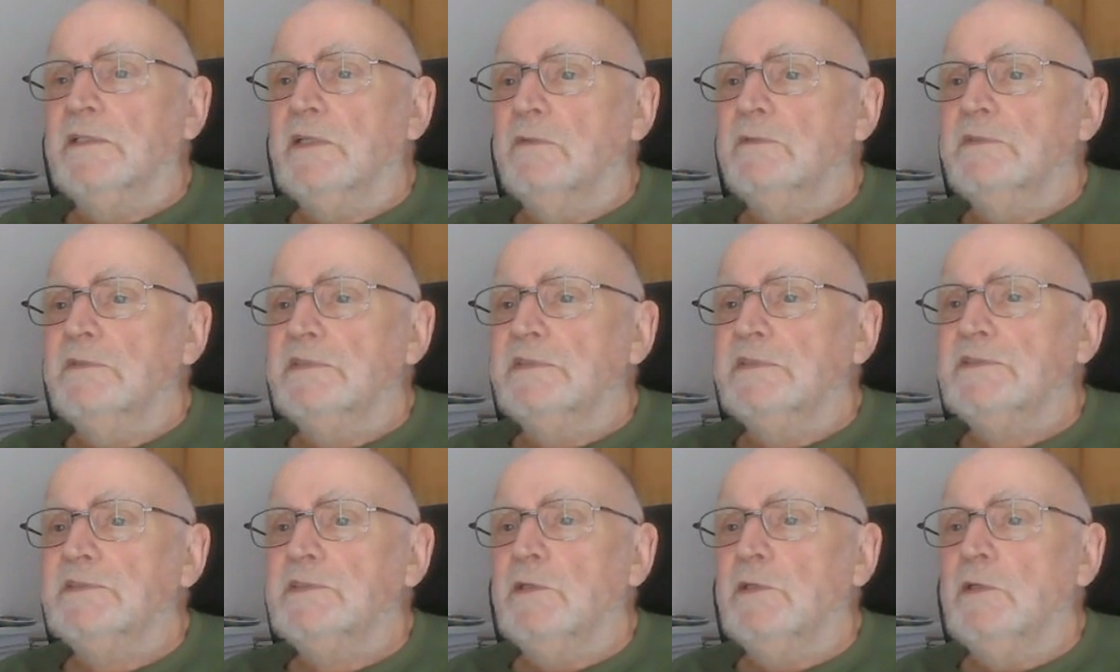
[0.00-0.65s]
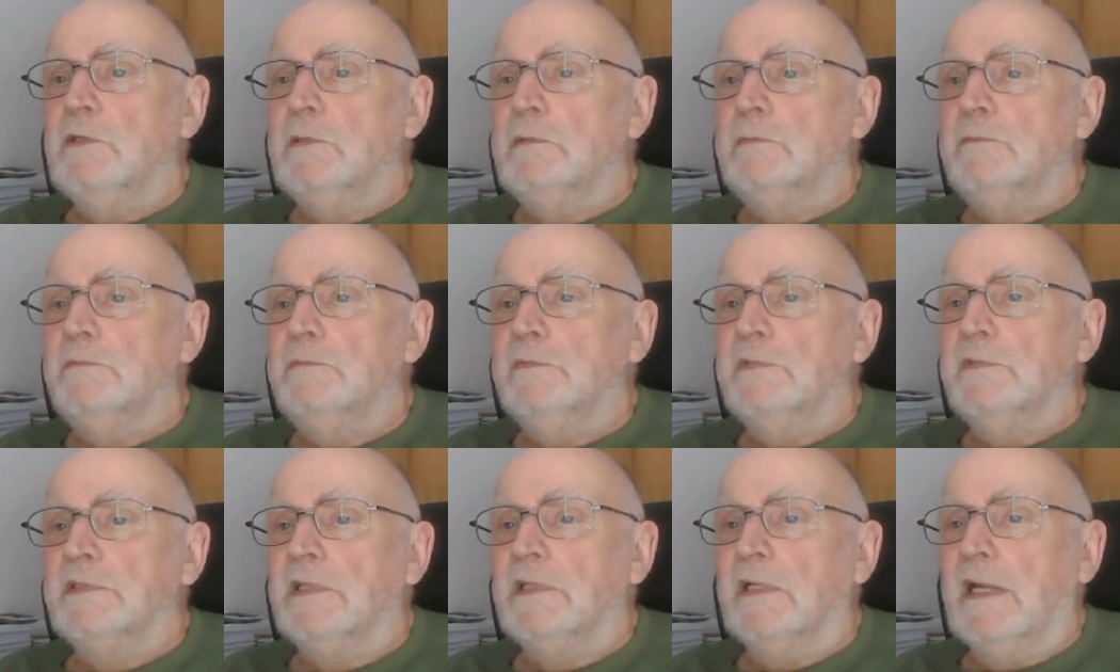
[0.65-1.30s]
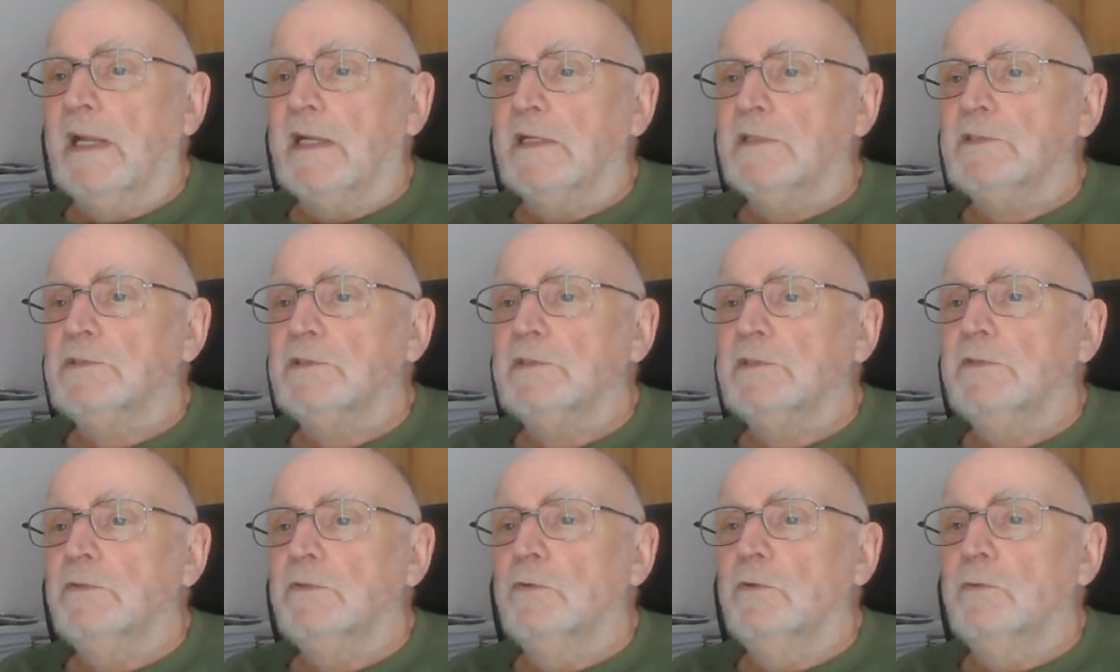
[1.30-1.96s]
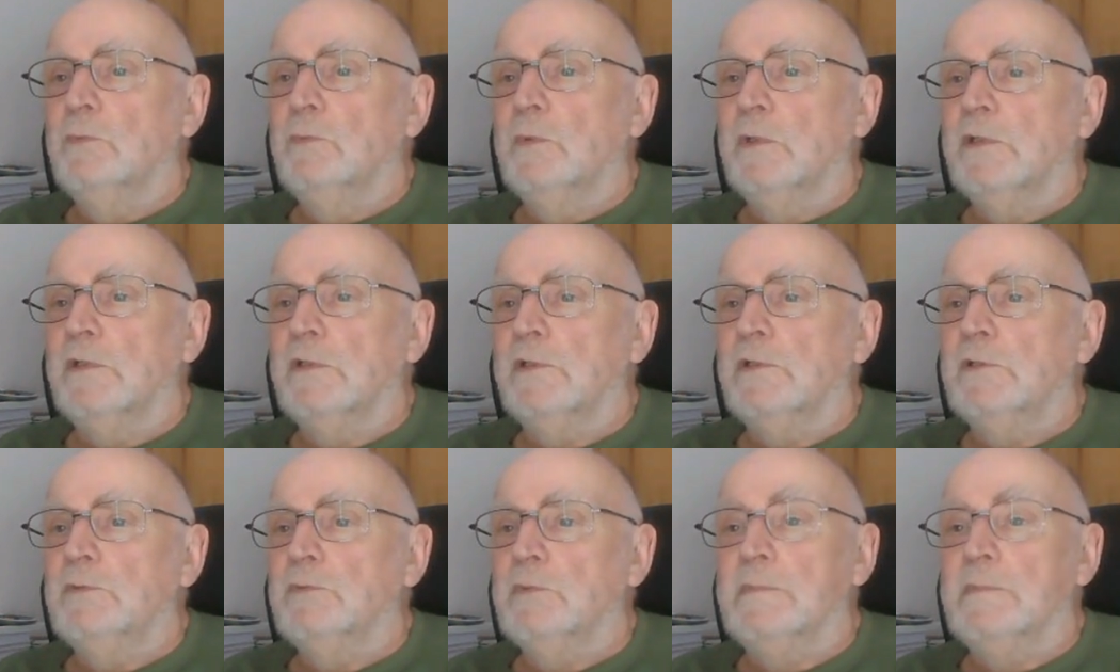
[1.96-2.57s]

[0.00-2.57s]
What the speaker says: Don't assume that an action or word